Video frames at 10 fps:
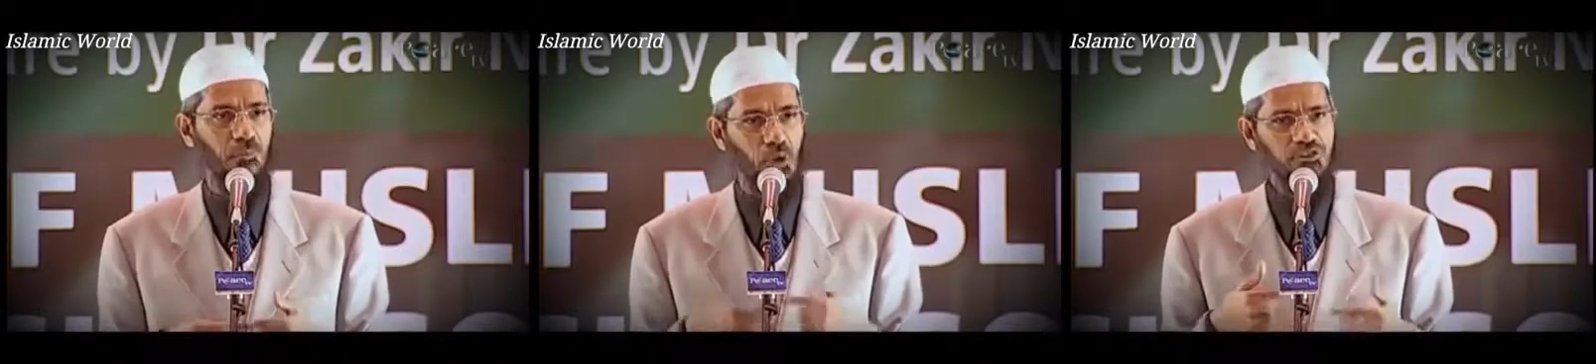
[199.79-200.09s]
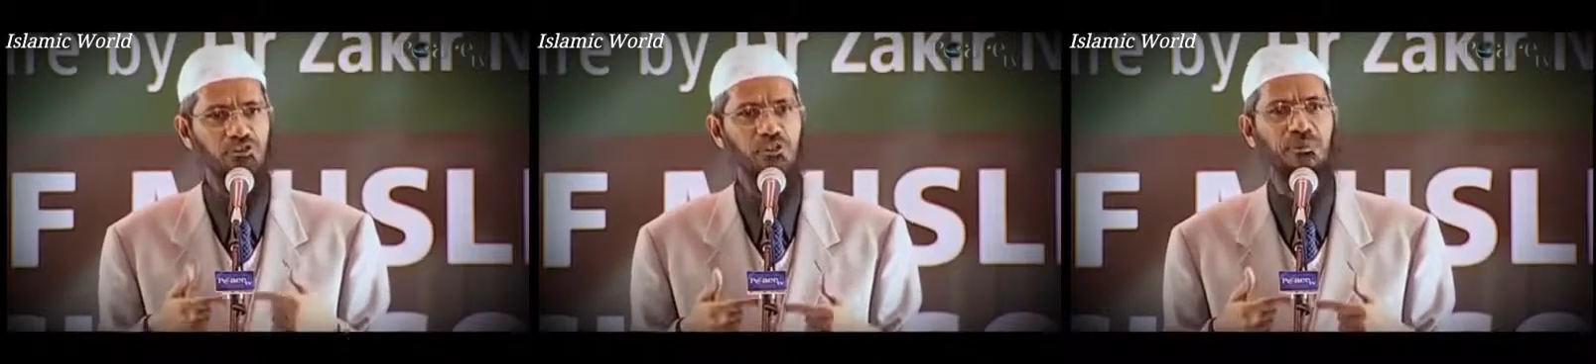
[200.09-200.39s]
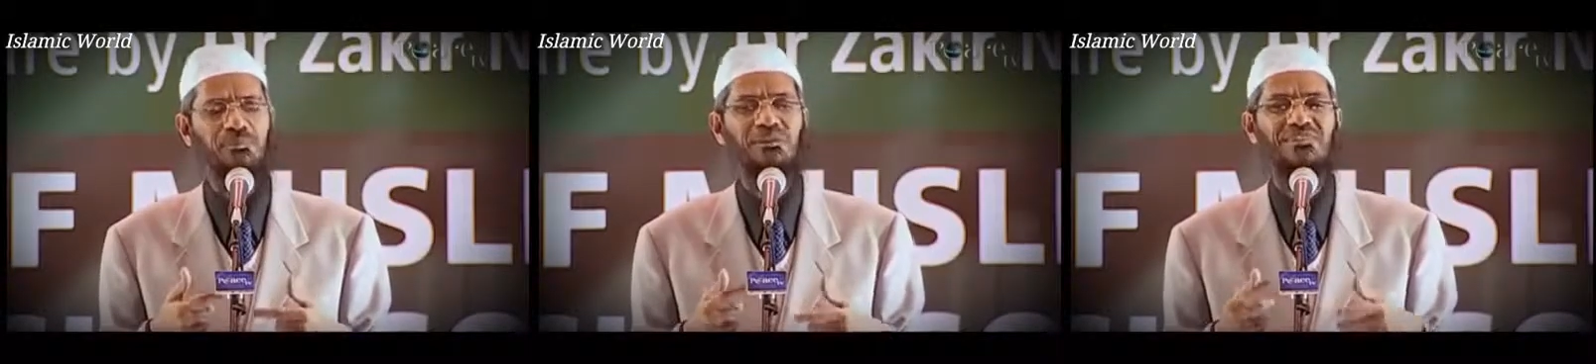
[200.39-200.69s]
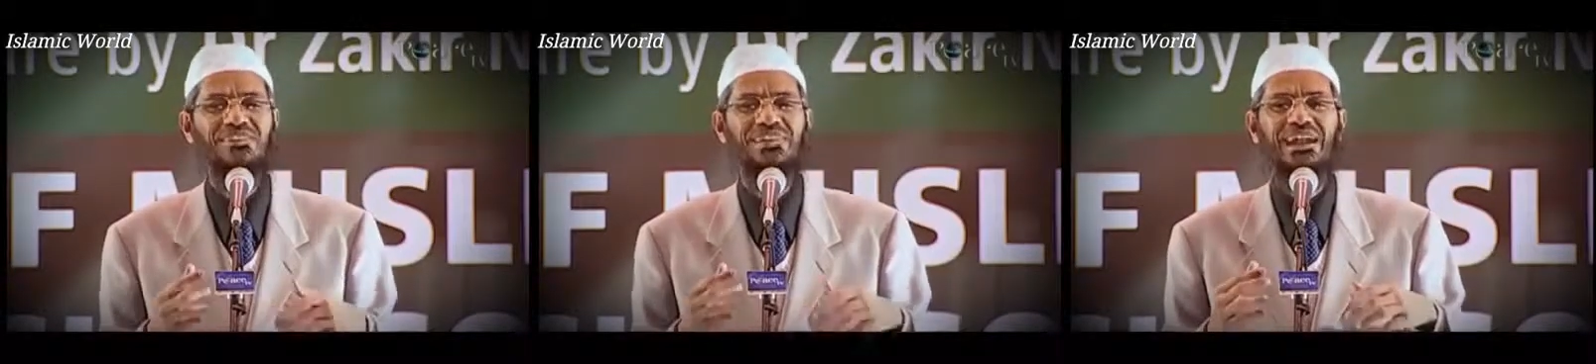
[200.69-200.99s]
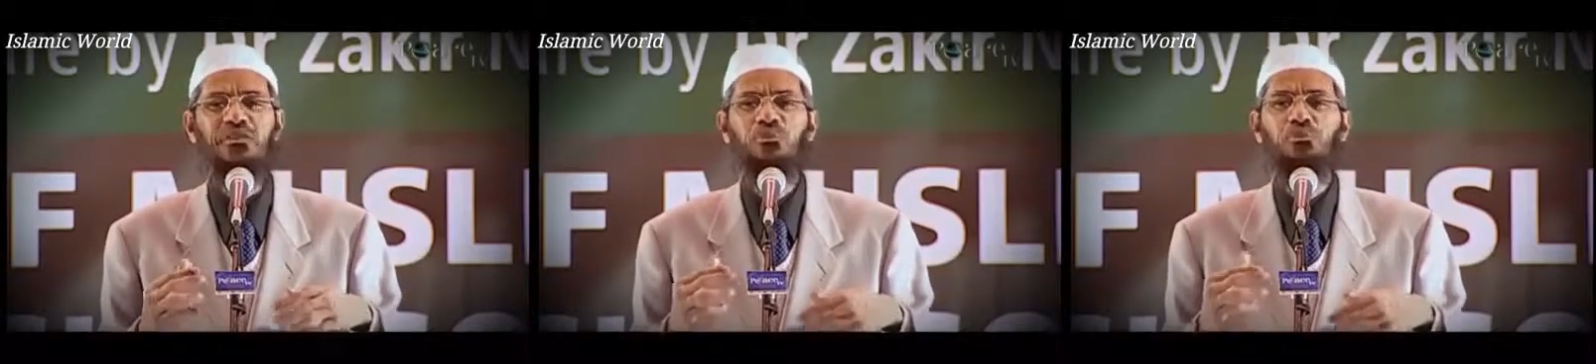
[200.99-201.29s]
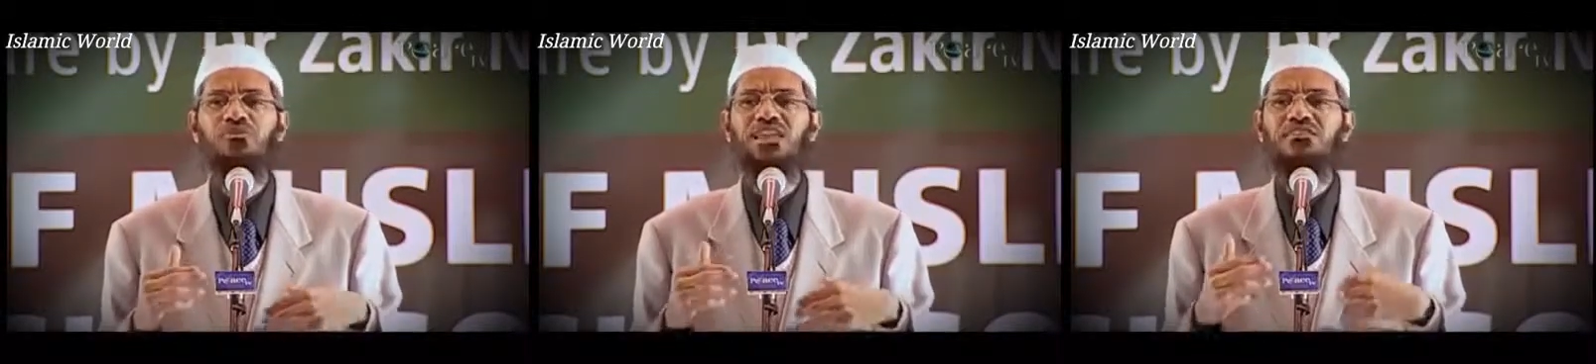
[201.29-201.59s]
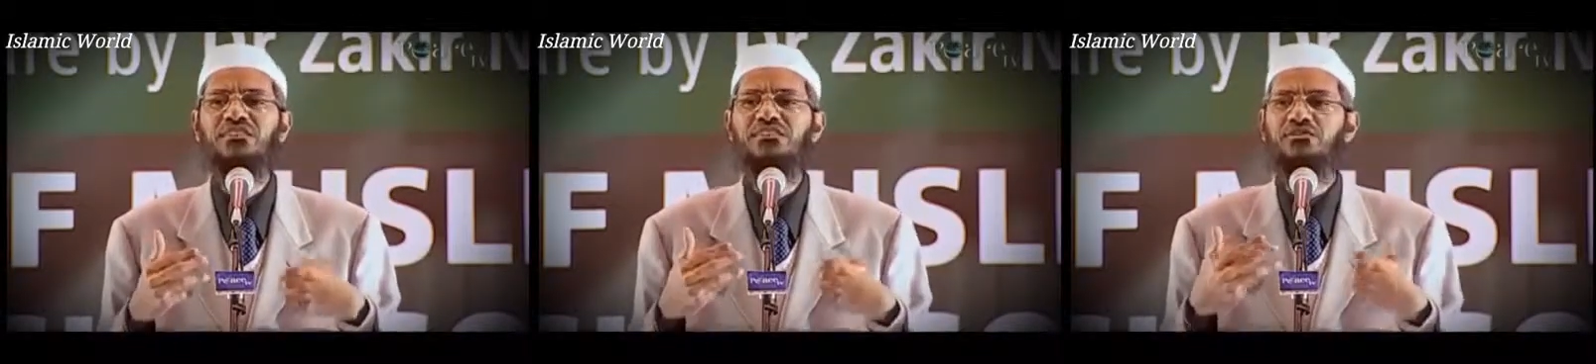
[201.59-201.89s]
Most of the people, when they try to prove the
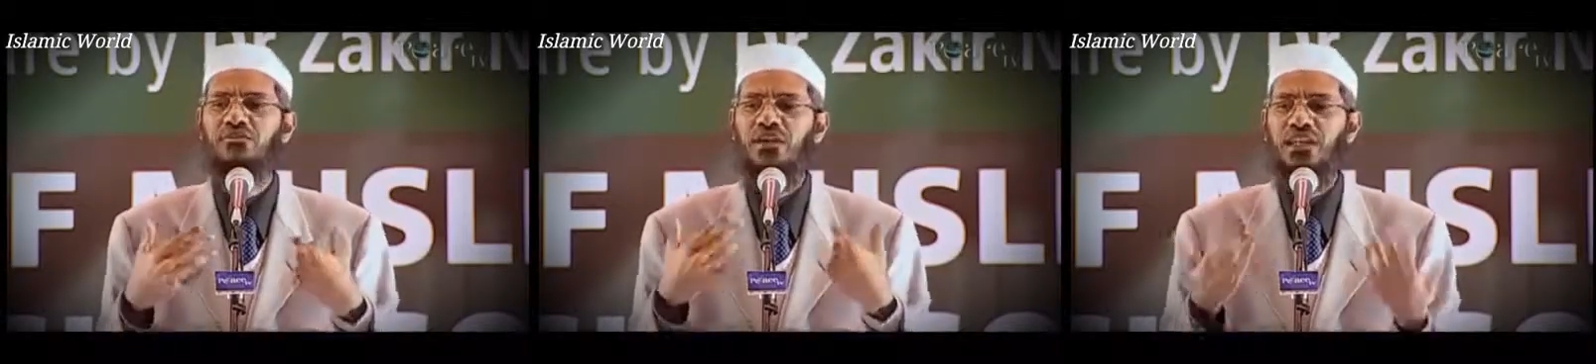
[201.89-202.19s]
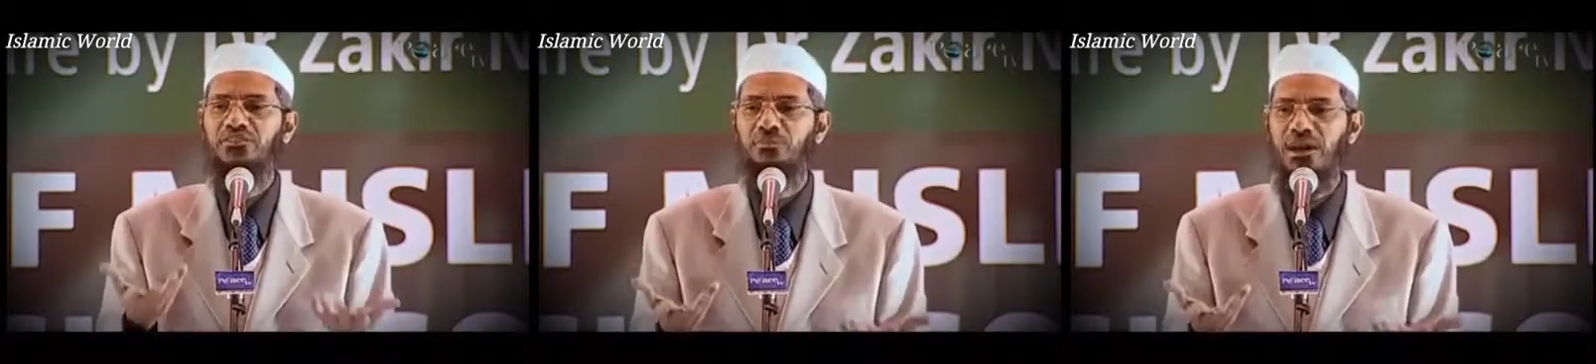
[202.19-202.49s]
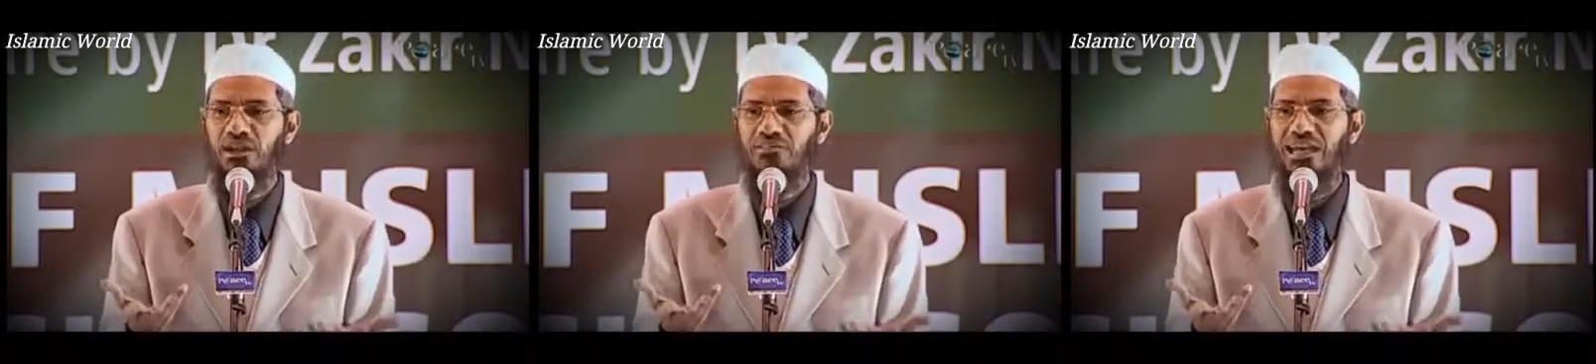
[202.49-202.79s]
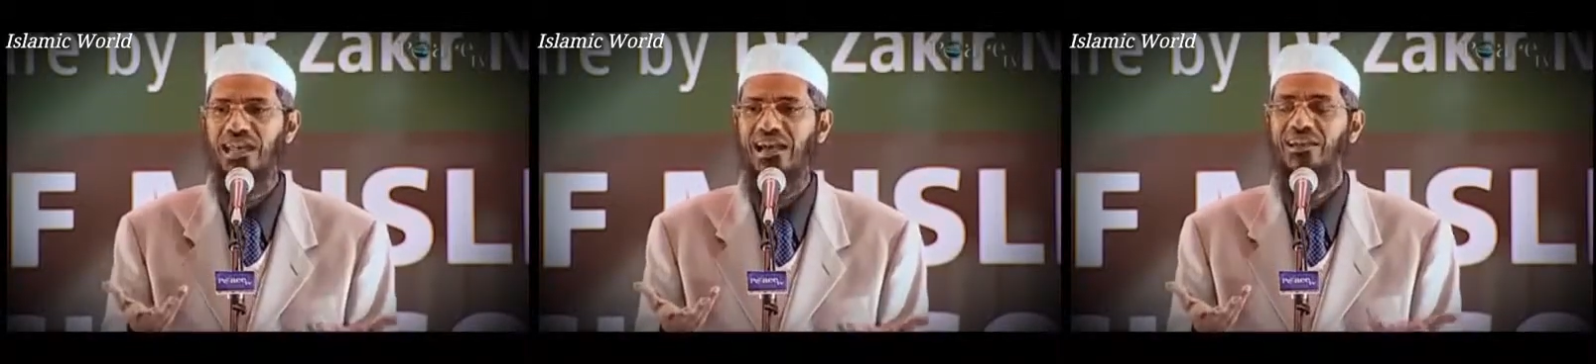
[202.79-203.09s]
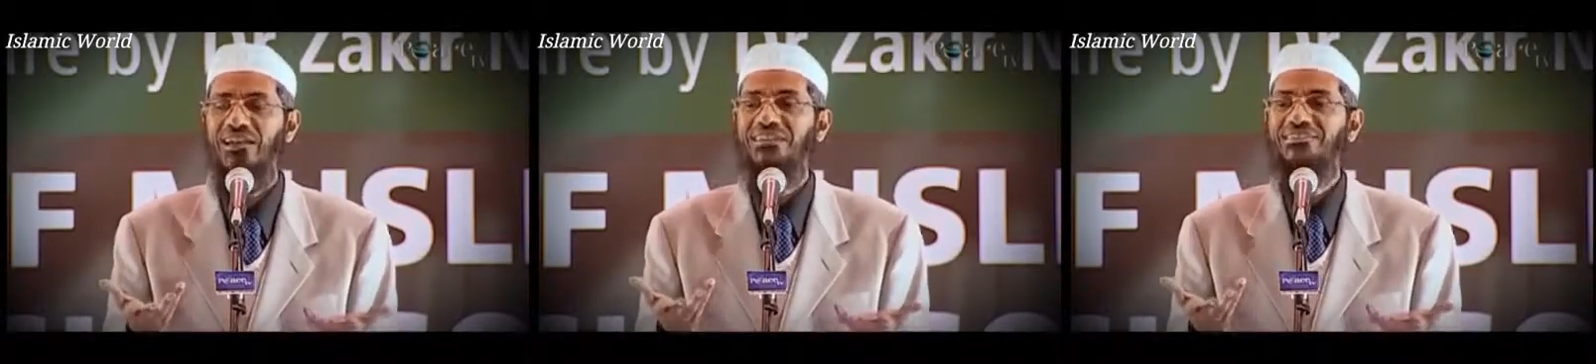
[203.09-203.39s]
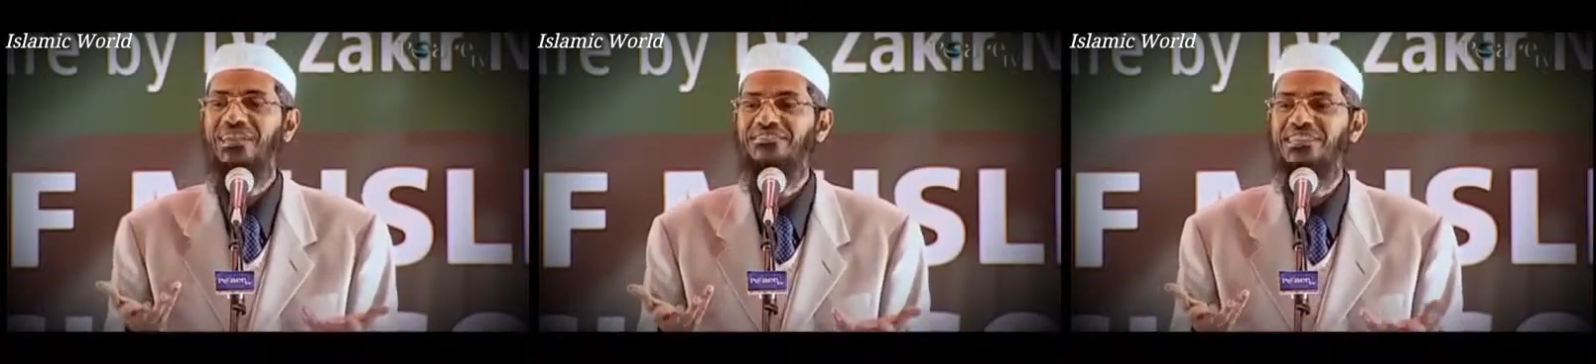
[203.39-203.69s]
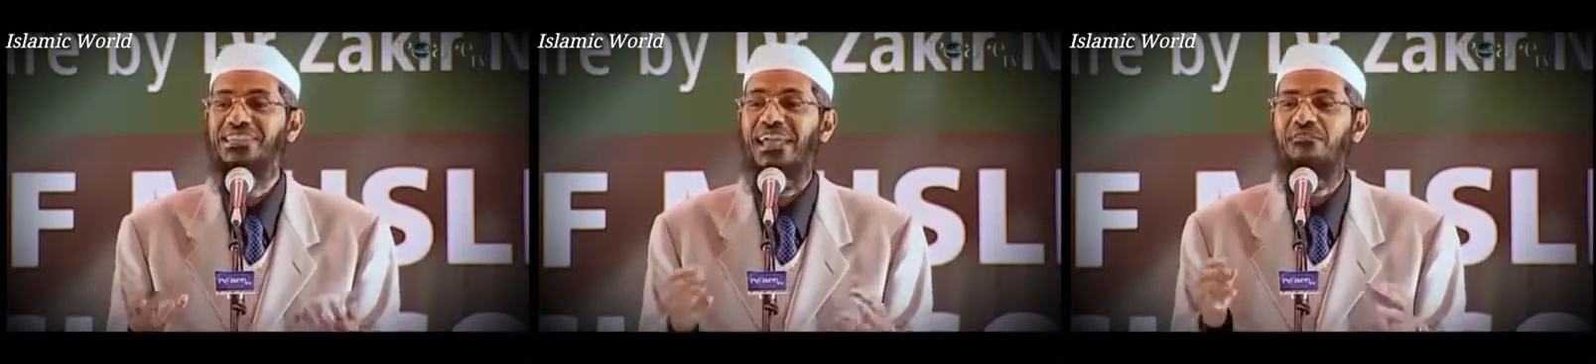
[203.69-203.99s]
existence of Allah subhanahu wa ta'ala, they
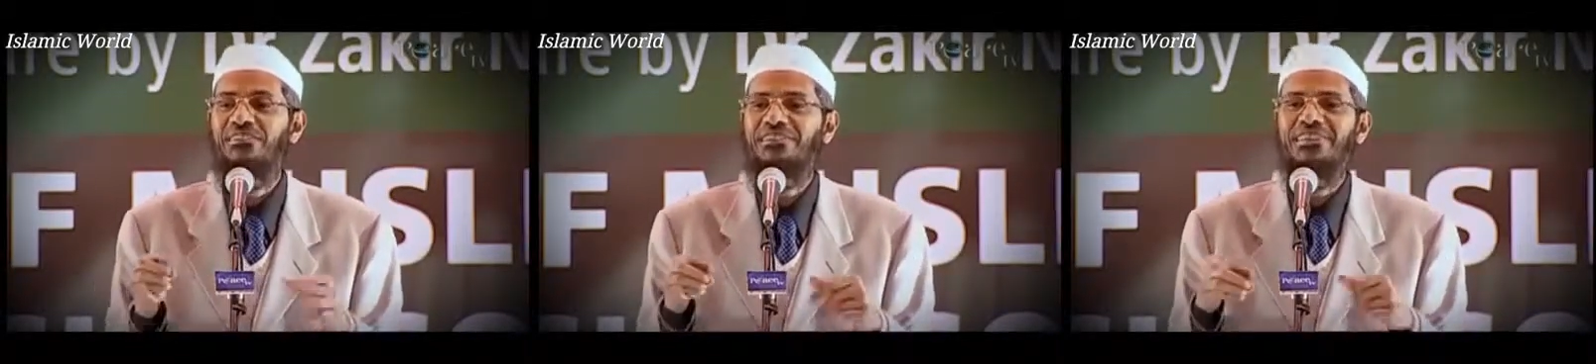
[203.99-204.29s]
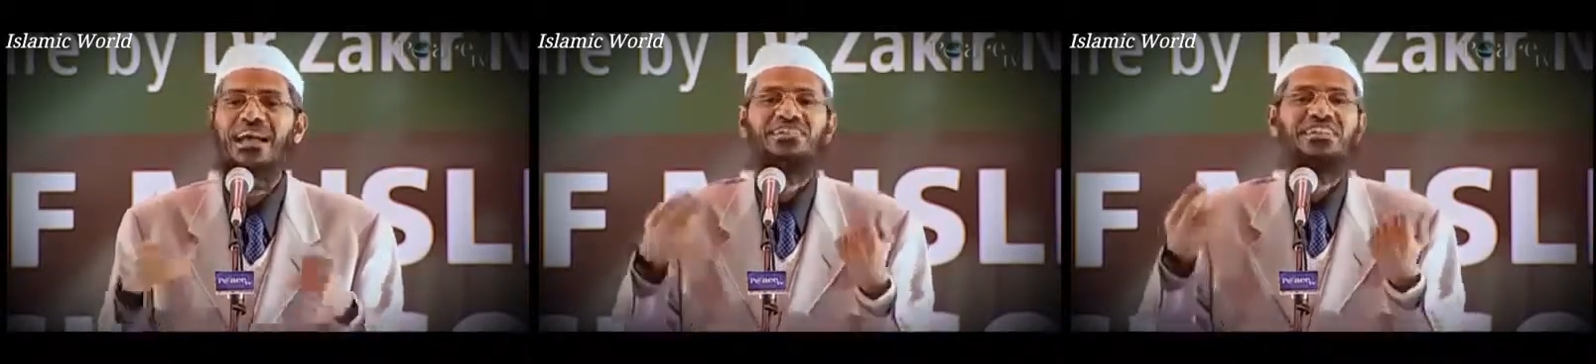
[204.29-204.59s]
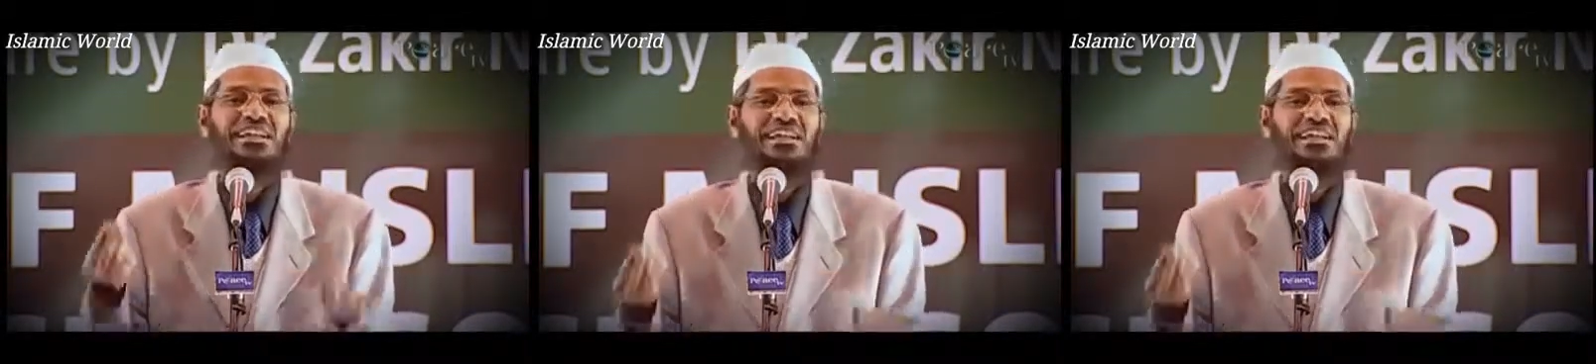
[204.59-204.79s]
say that everything has a